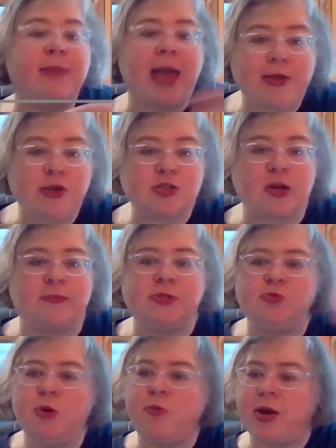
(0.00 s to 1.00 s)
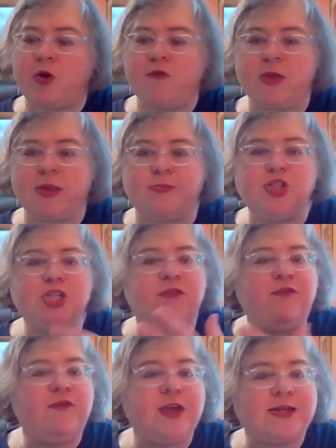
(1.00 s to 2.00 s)
manuscripts, we went over them. She
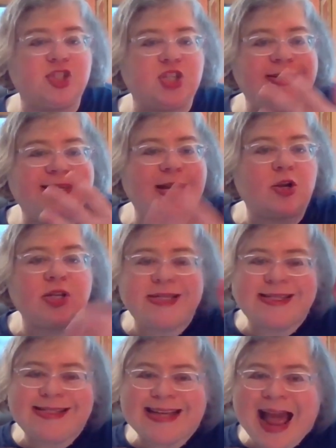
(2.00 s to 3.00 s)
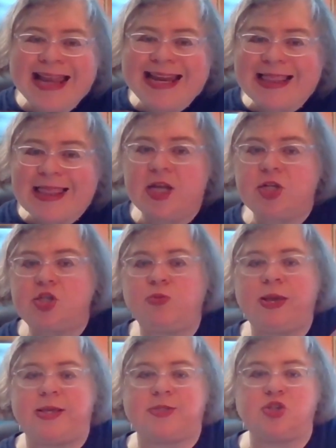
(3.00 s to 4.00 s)
fixed, she did tiny little
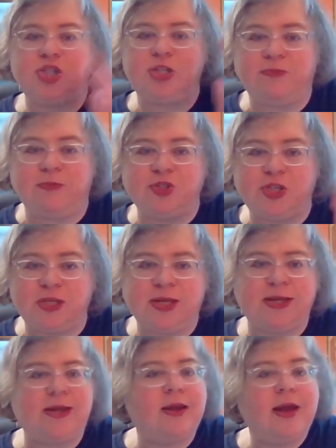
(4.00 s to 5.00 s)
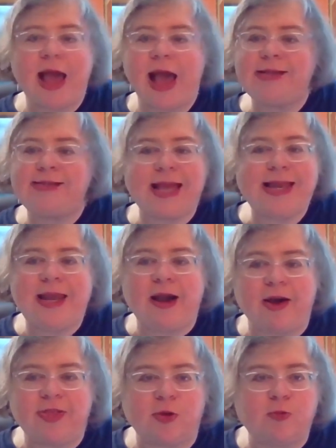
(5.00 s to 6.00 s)
tweaks. So she she did as any
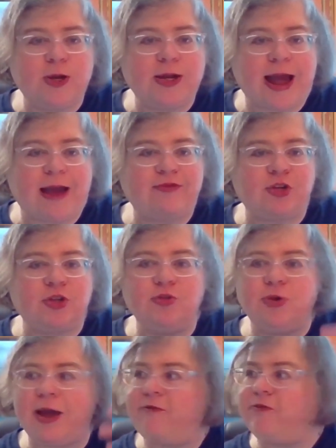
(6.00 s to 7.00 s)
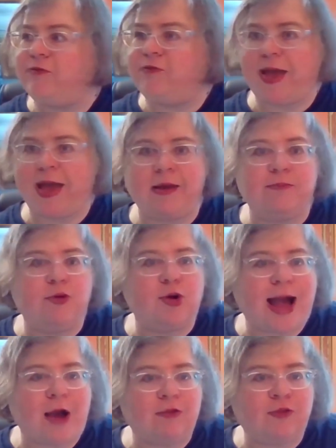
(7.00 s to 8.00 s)
author would after you have had a
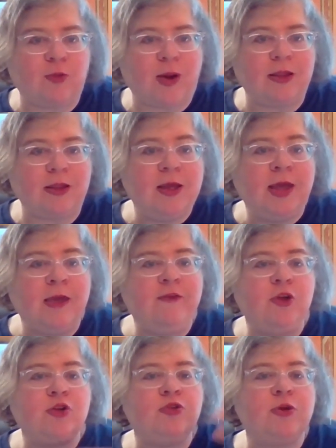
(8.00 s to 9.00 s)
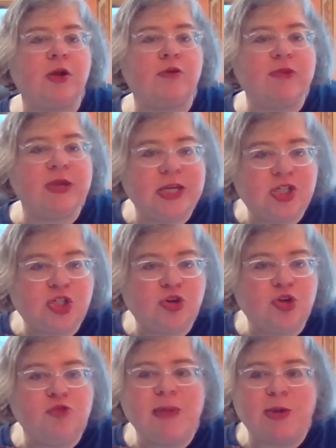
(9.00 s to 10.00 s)
book out for a while. If you're doing a reissue,
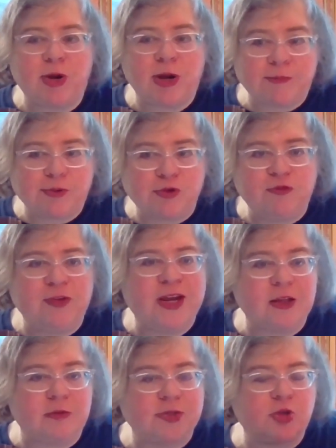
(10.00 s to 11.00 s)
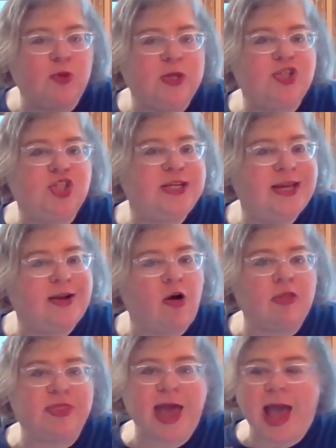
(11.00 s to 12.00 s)
you may want to proof it a little. So we she did
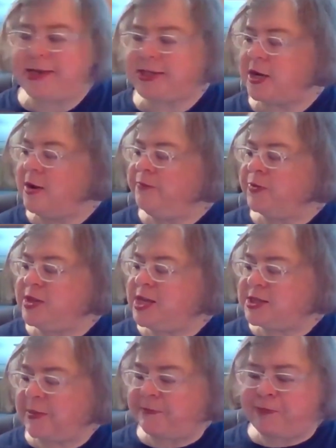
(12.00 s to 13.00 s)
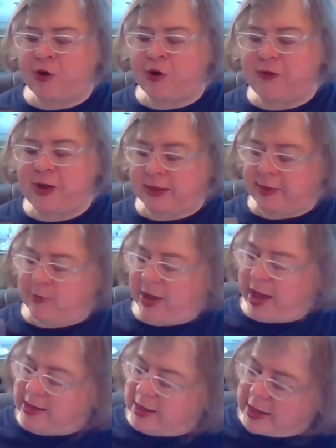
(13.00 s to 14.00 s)
all that. These are perfectly. We
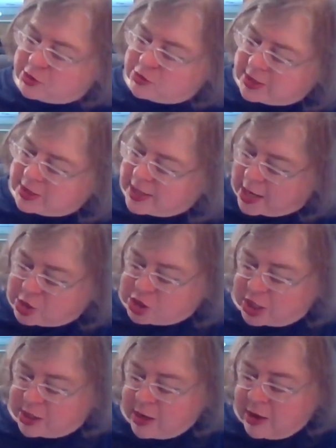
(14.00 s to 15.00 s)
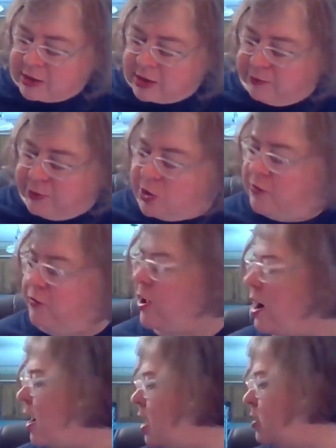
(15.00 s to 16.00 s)
had an introduction, the
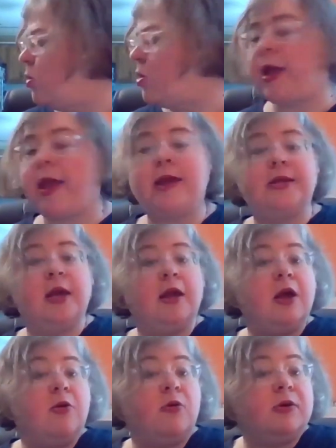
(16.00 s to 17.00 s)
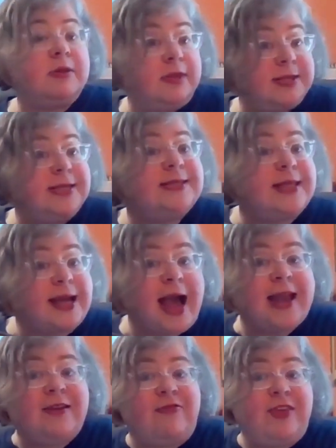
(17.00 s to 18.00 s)
beautiful artwork, and this is the
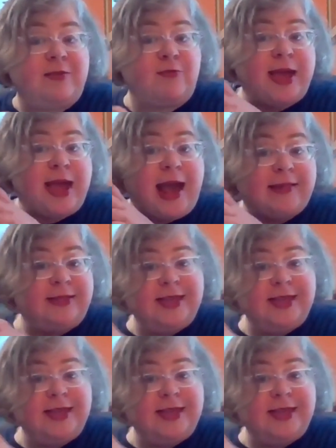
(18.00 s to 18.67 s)
kind of thing we had.